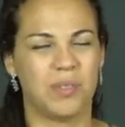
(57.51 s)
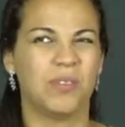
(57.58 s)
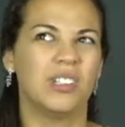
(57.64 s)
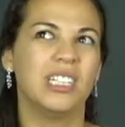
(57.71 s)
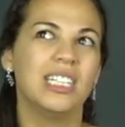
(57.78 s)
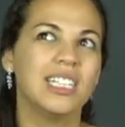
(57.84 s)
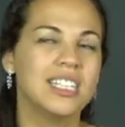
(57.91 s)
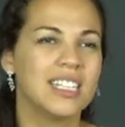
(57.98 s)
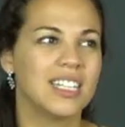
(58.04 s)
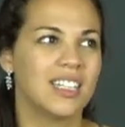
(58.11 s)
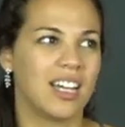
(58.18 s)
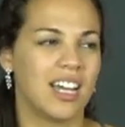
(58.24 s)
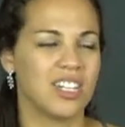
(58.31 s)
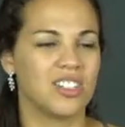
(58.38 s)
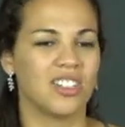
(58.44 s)
Well, he didn't say
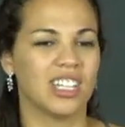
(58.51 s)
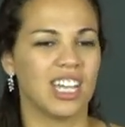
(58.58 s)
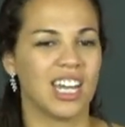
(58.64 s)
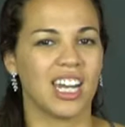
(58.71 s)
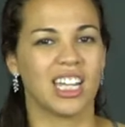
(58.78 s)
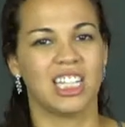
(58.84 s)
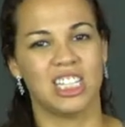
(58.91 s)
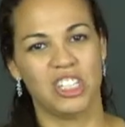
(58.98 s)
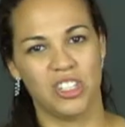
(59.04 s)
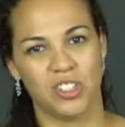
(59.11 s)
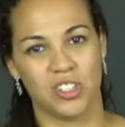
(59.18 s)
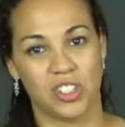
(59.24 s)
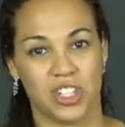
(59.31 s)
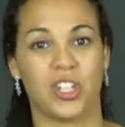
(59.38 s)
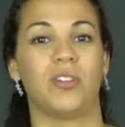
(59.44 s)
that I should get it. He
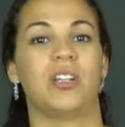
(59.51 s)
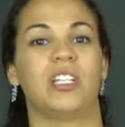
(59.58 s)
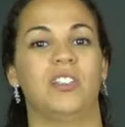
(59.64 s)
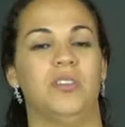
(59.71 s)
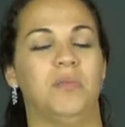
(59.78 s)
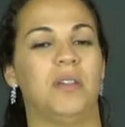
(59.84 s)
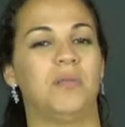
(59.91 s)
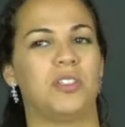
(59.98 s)
just showed it to me,